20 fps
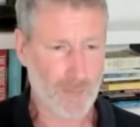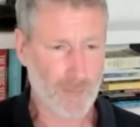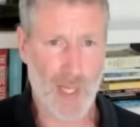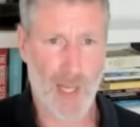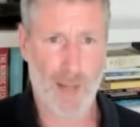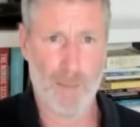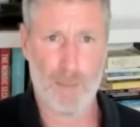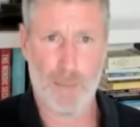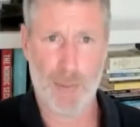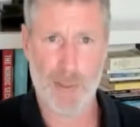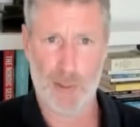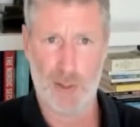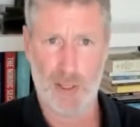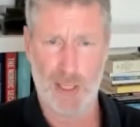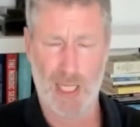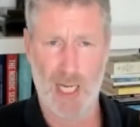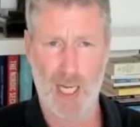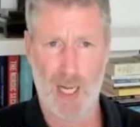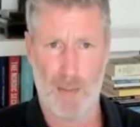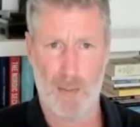and
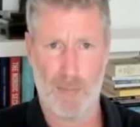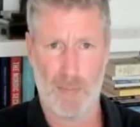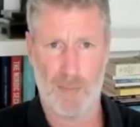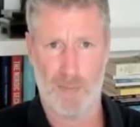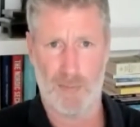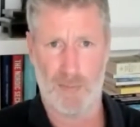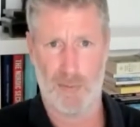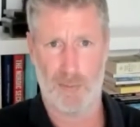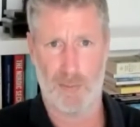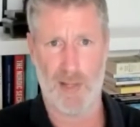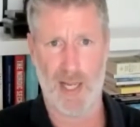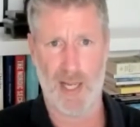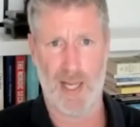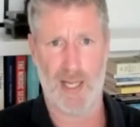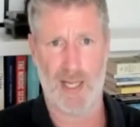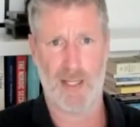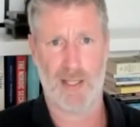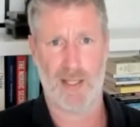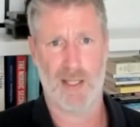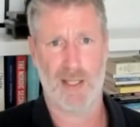building up from
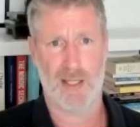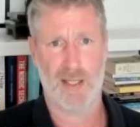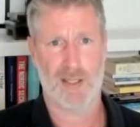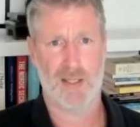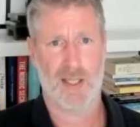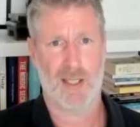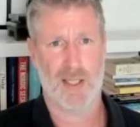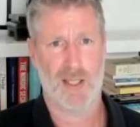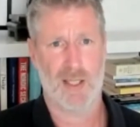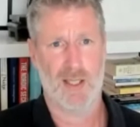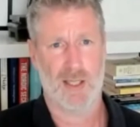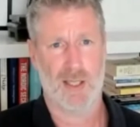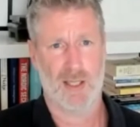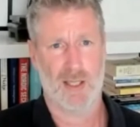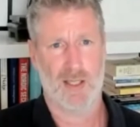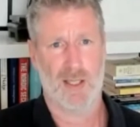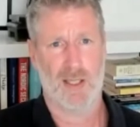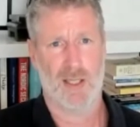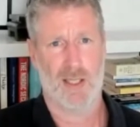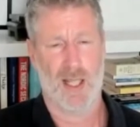there.
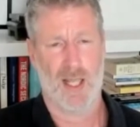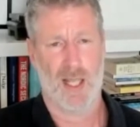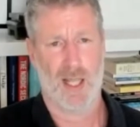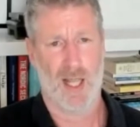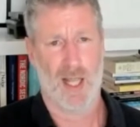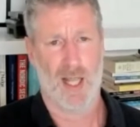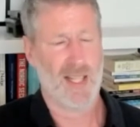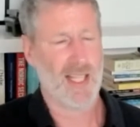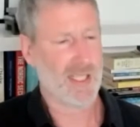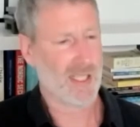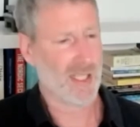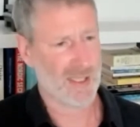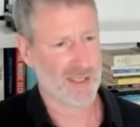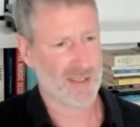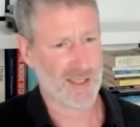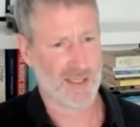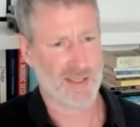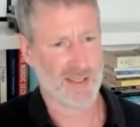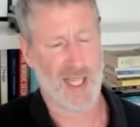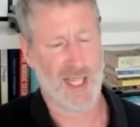And that kind of
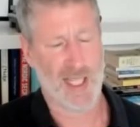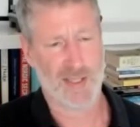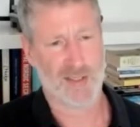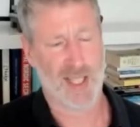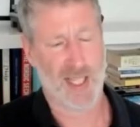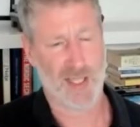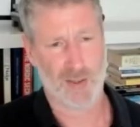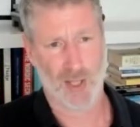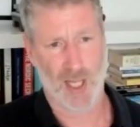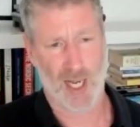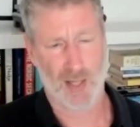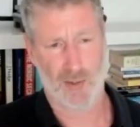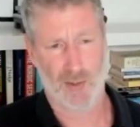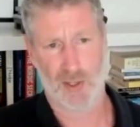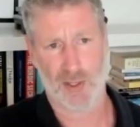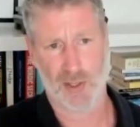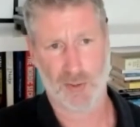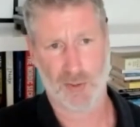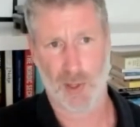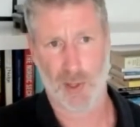dictates how the
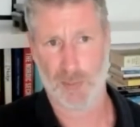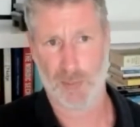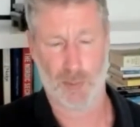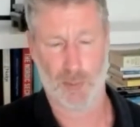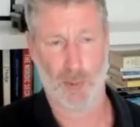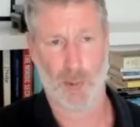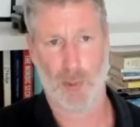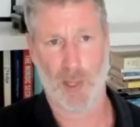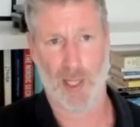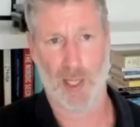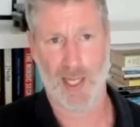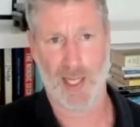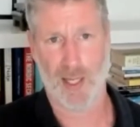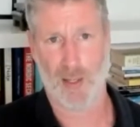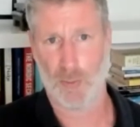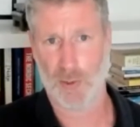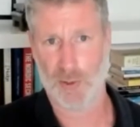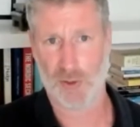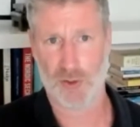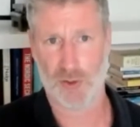disruption will play out.
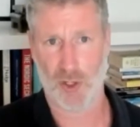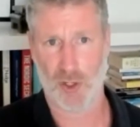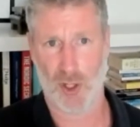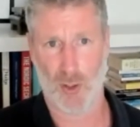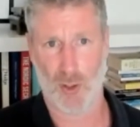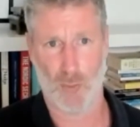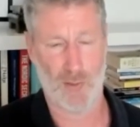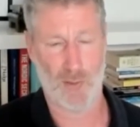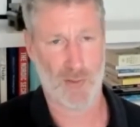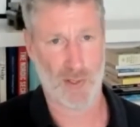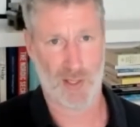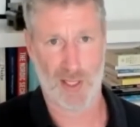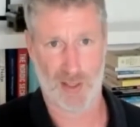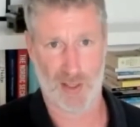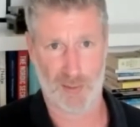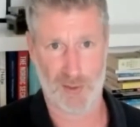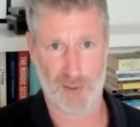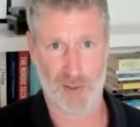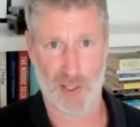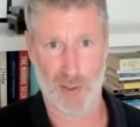We'll start with the kind
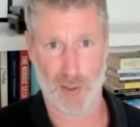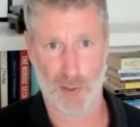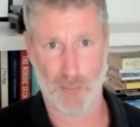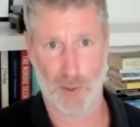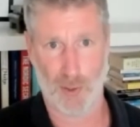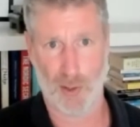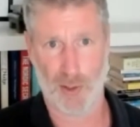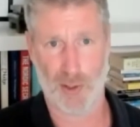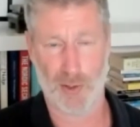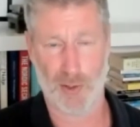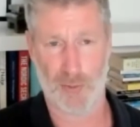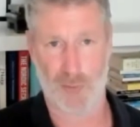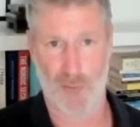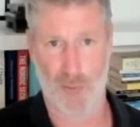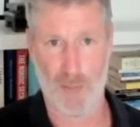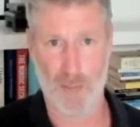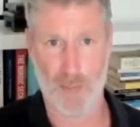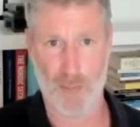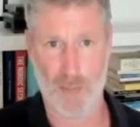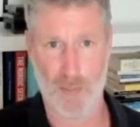of single molecules of the
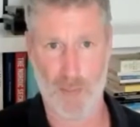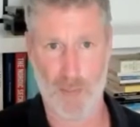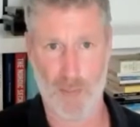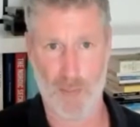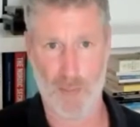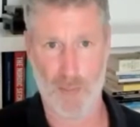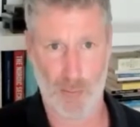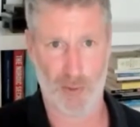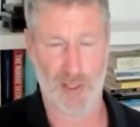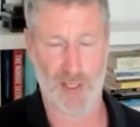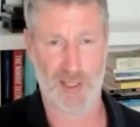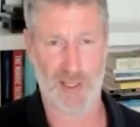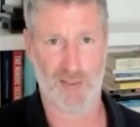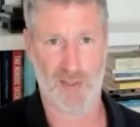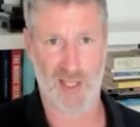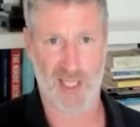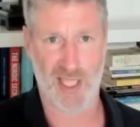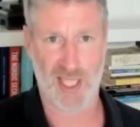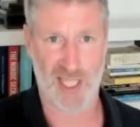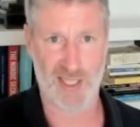milk
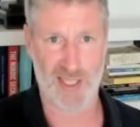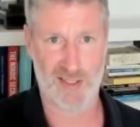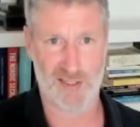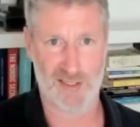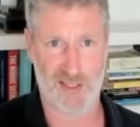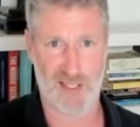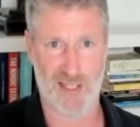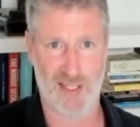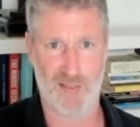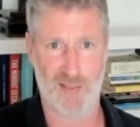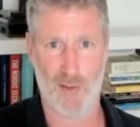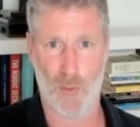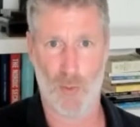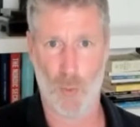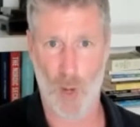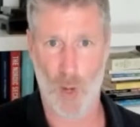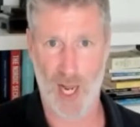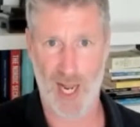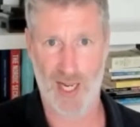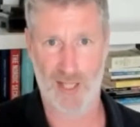proteins, the
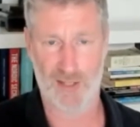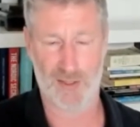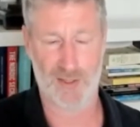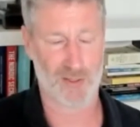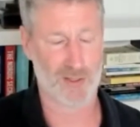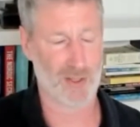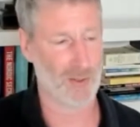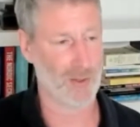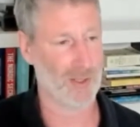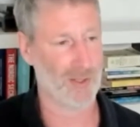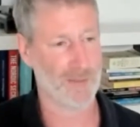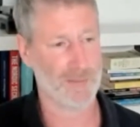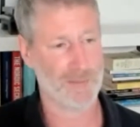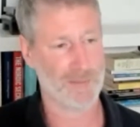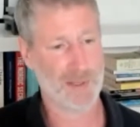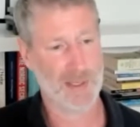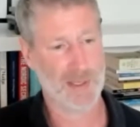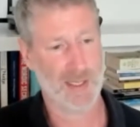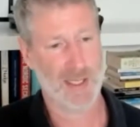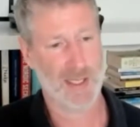casein, the whey, and so on.
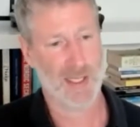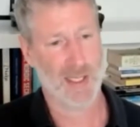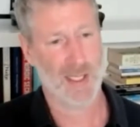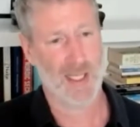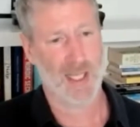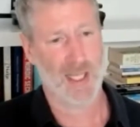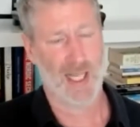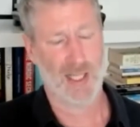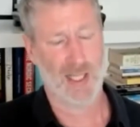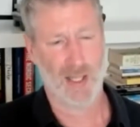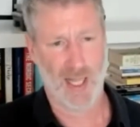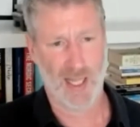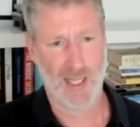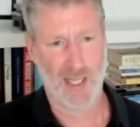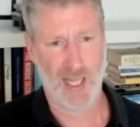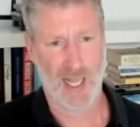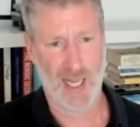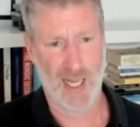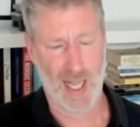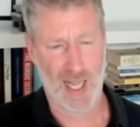
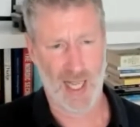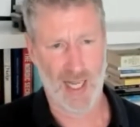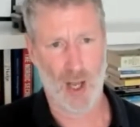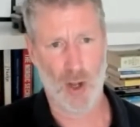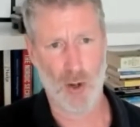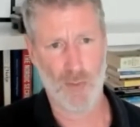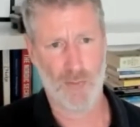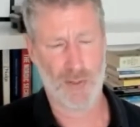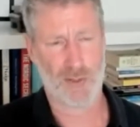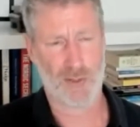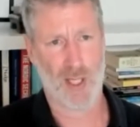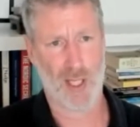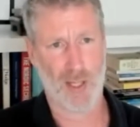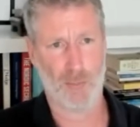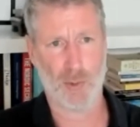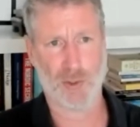And over time, we'll